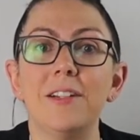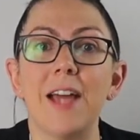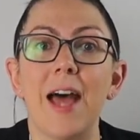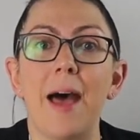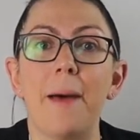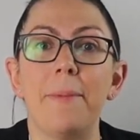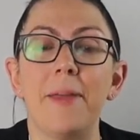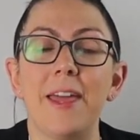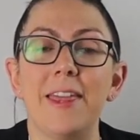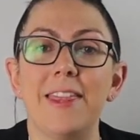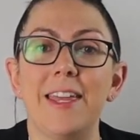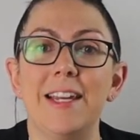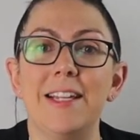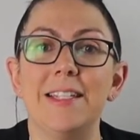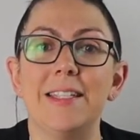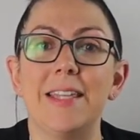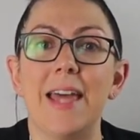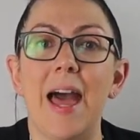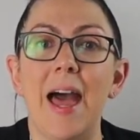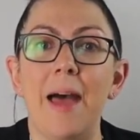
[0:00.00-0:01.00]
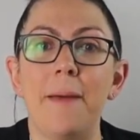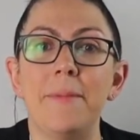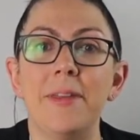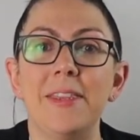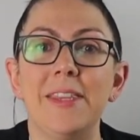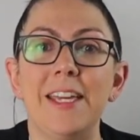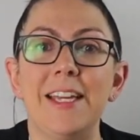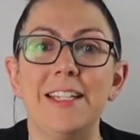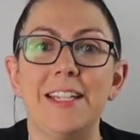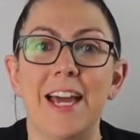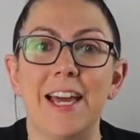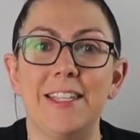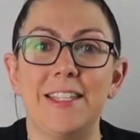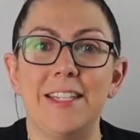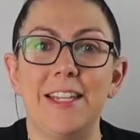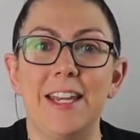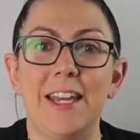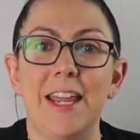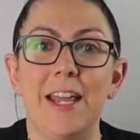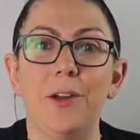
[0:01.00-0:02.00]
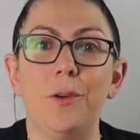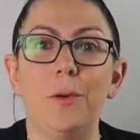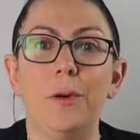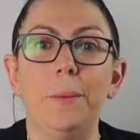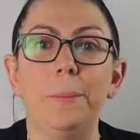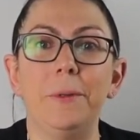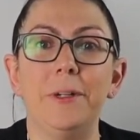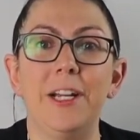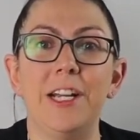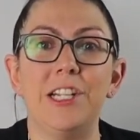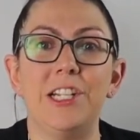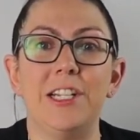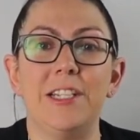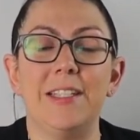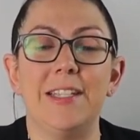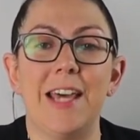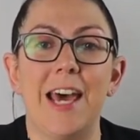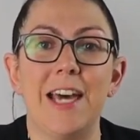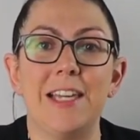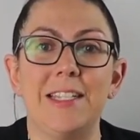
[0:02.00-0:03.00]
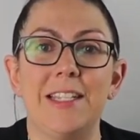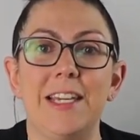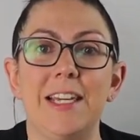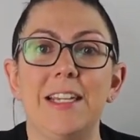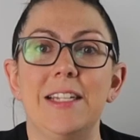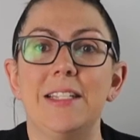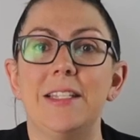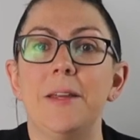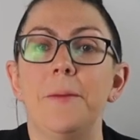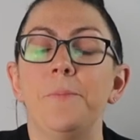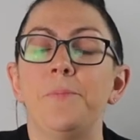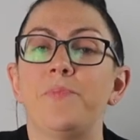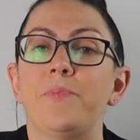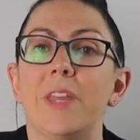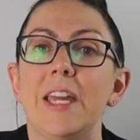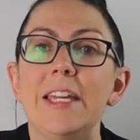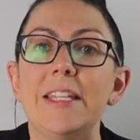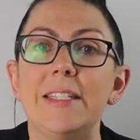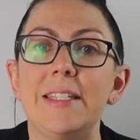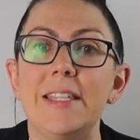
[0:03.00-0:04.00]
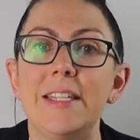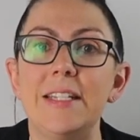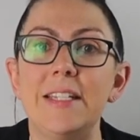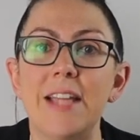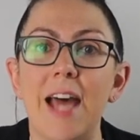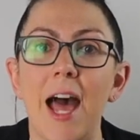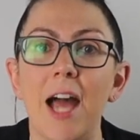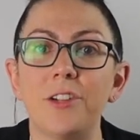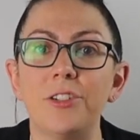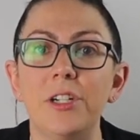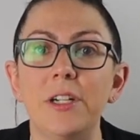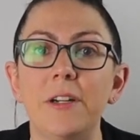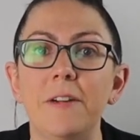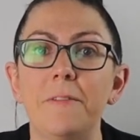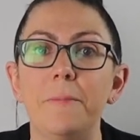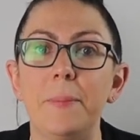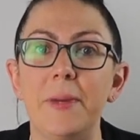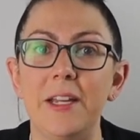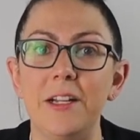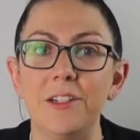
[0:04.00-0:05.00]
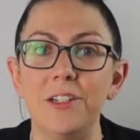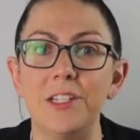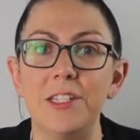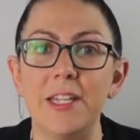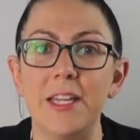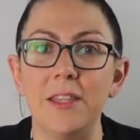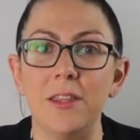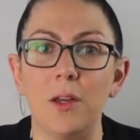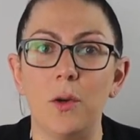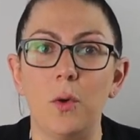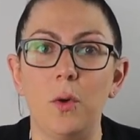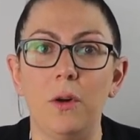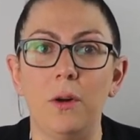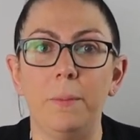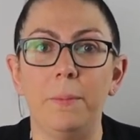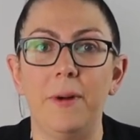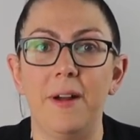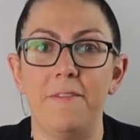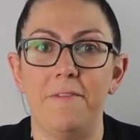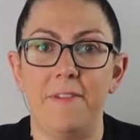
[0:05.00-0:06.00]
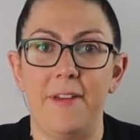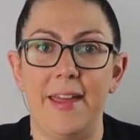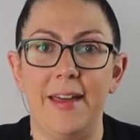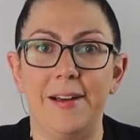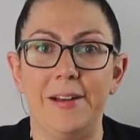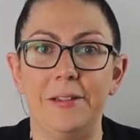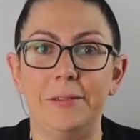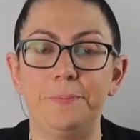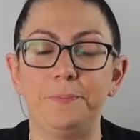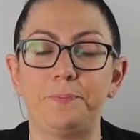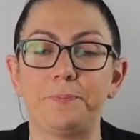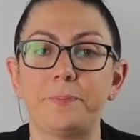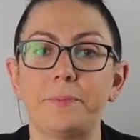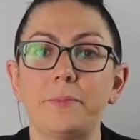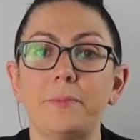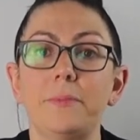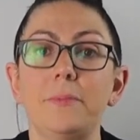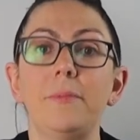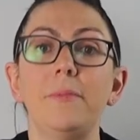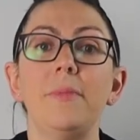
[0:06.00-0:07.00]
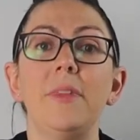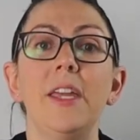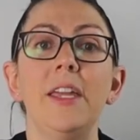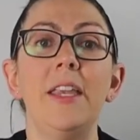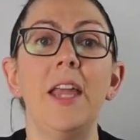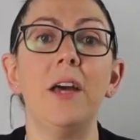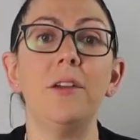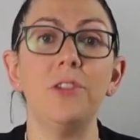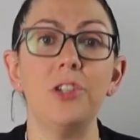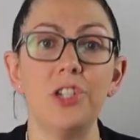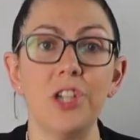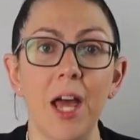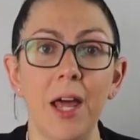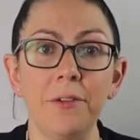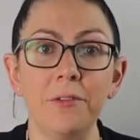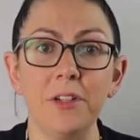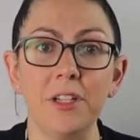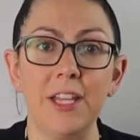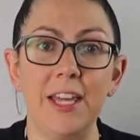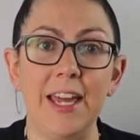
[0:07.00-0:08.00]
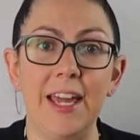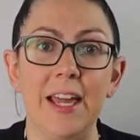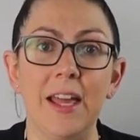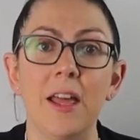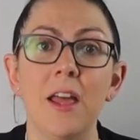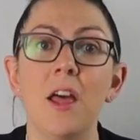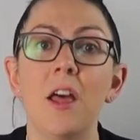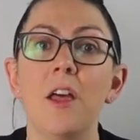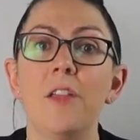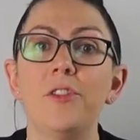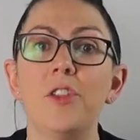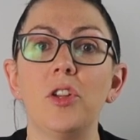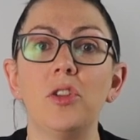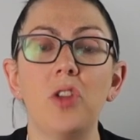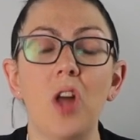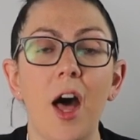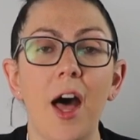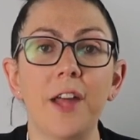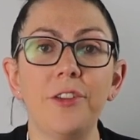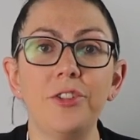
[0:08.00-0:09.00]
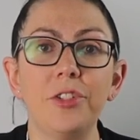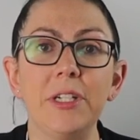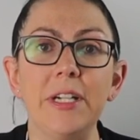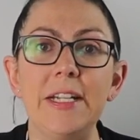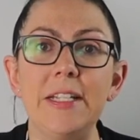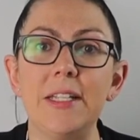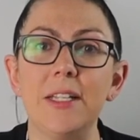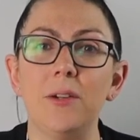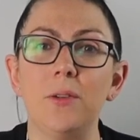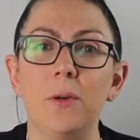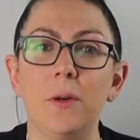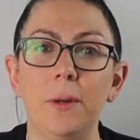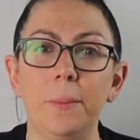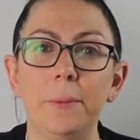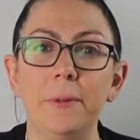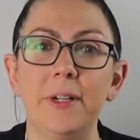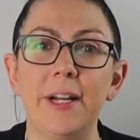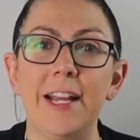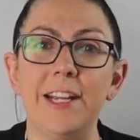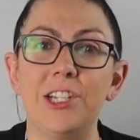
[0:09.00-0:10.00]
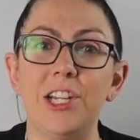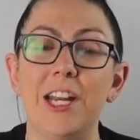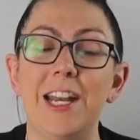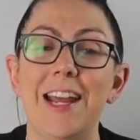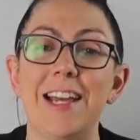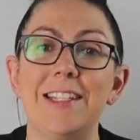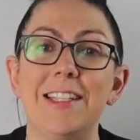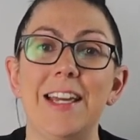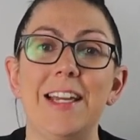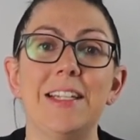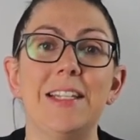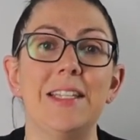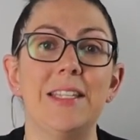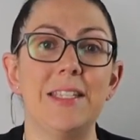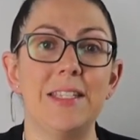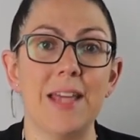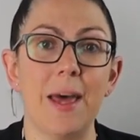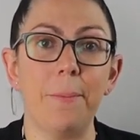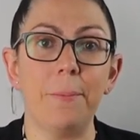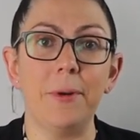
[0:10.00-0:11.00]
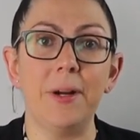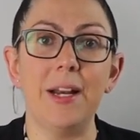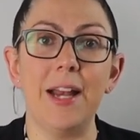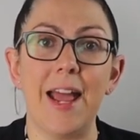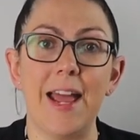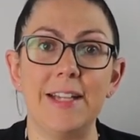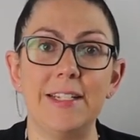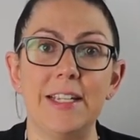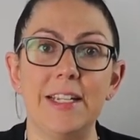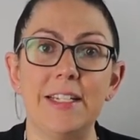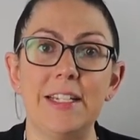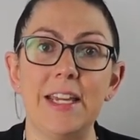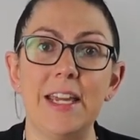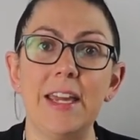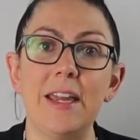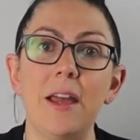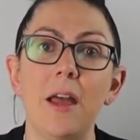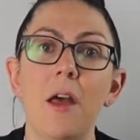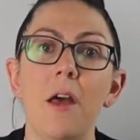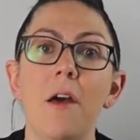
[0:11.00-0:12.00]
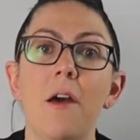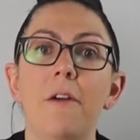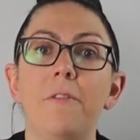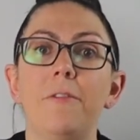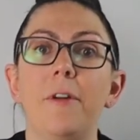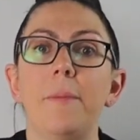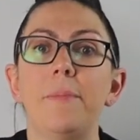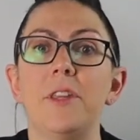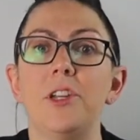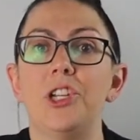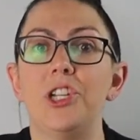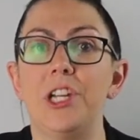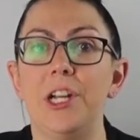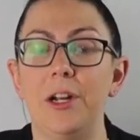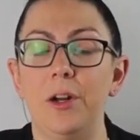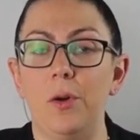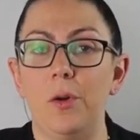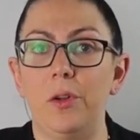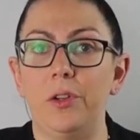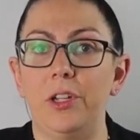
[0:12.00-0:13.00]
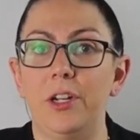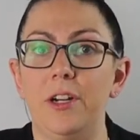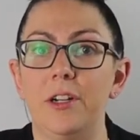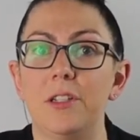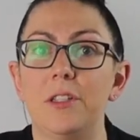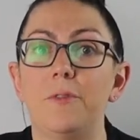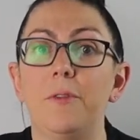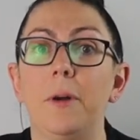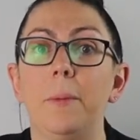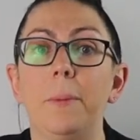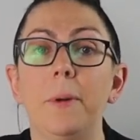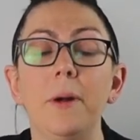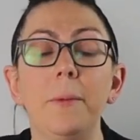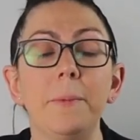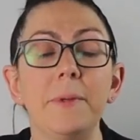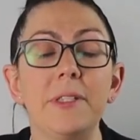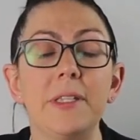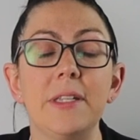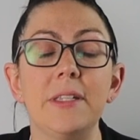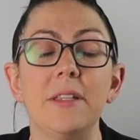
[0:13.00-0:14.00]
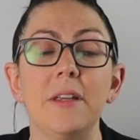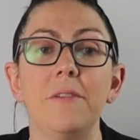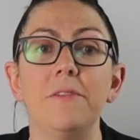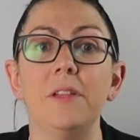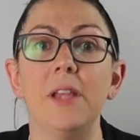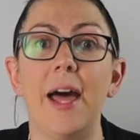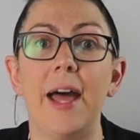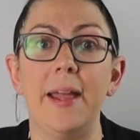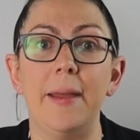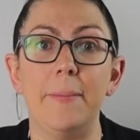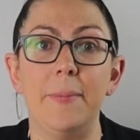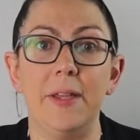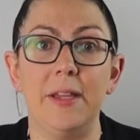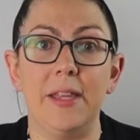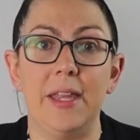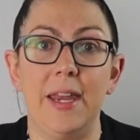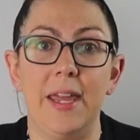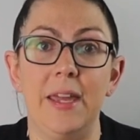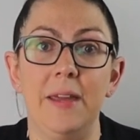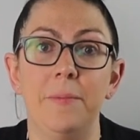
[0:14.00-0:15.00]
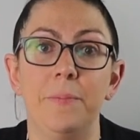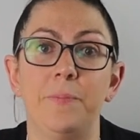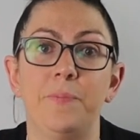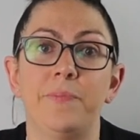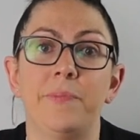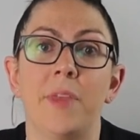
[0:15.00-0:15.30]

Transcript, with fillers: topic that is commonly tested in corporations' essays is the doctrine of piercing the corporate veil. Now, generally, the law treats a corporation as a separate entity from the shareholders for purposes of liability.